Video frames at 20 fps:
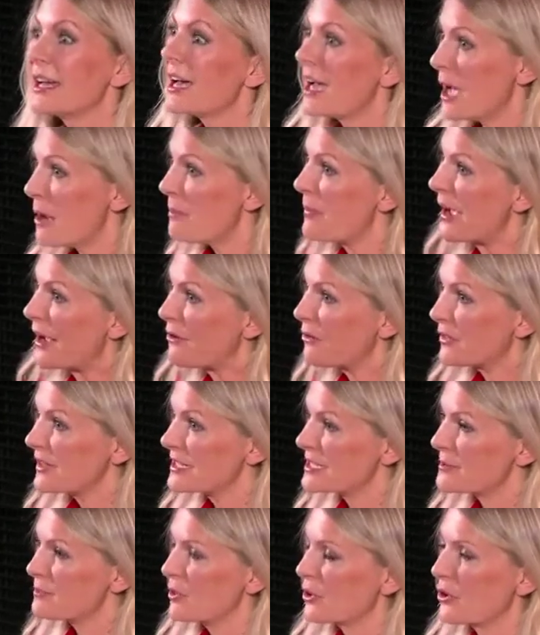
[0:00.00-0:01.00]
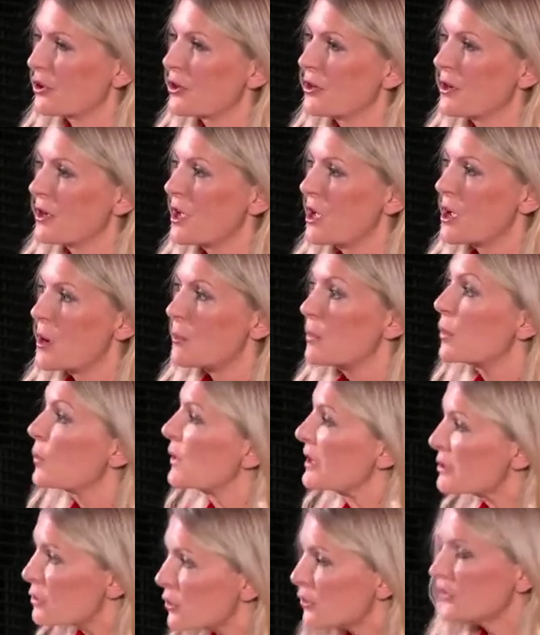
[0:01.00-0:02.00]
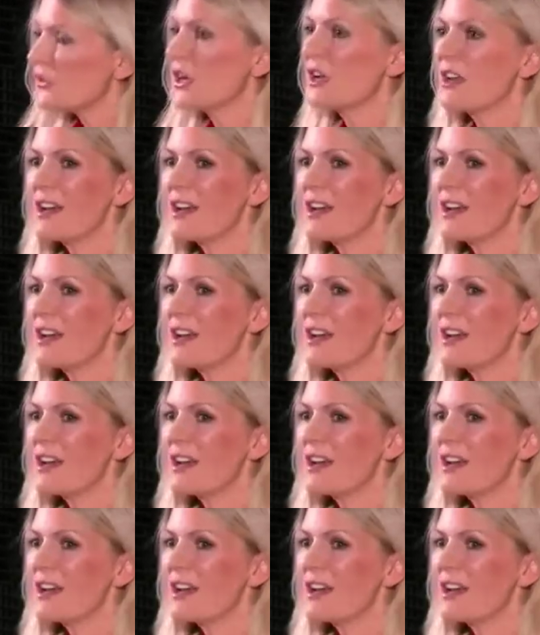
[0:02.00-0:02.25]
about this book. But we'd also